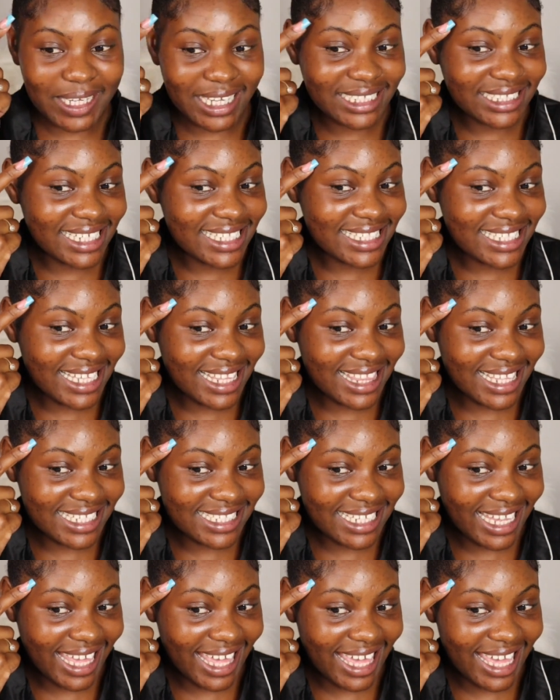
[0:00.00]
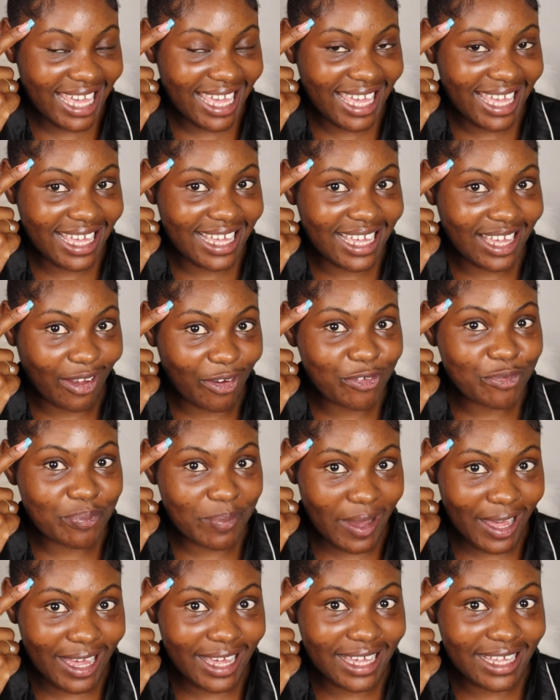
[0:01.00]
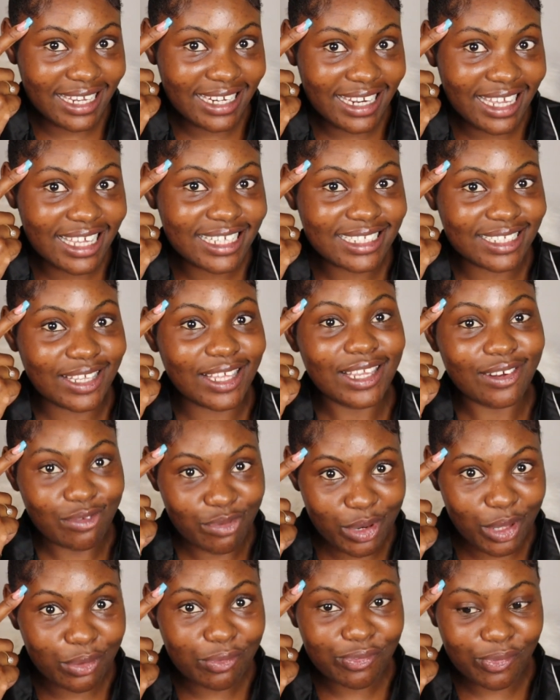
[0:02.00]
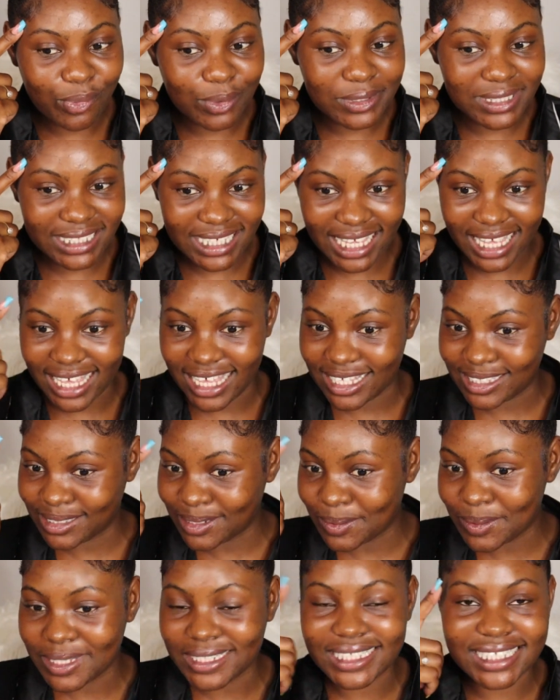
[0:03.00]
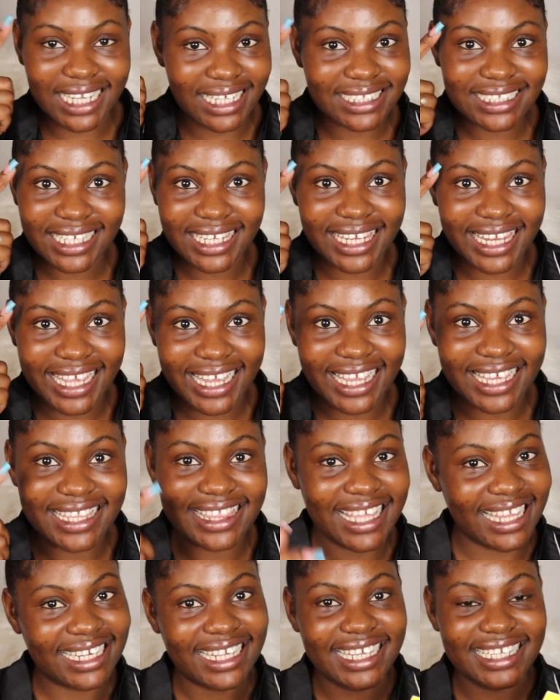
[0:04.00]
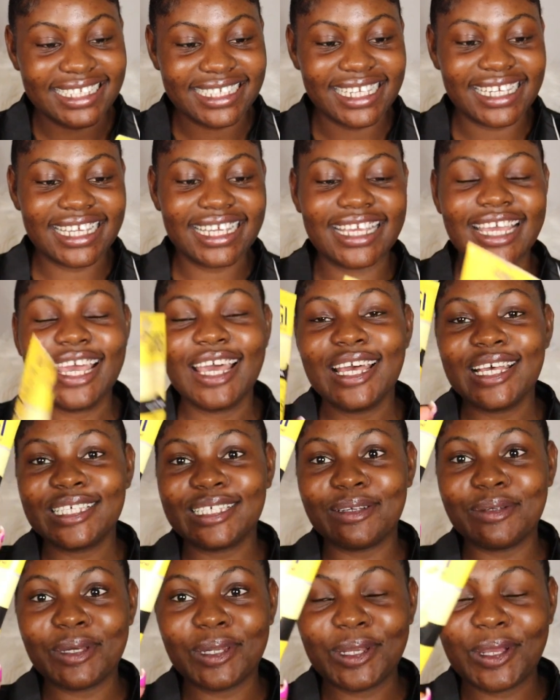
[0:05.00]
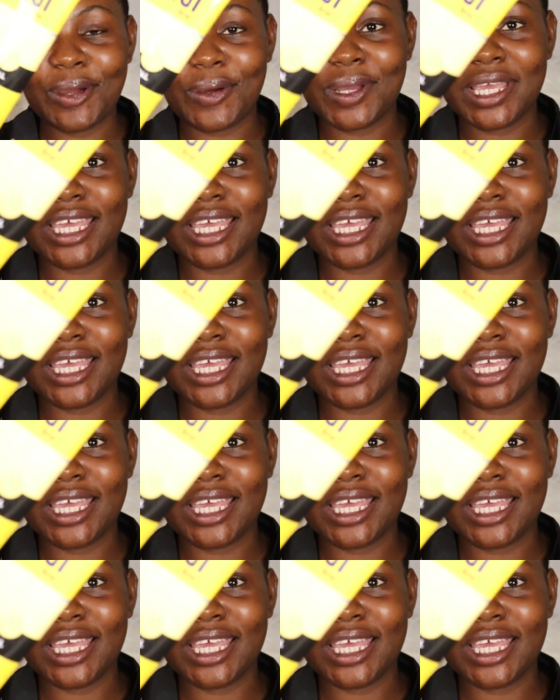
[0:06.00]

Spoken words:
you guys can see, this hair of mine is real 4C hair, so it doesn't lay that easily. So I'm gonna go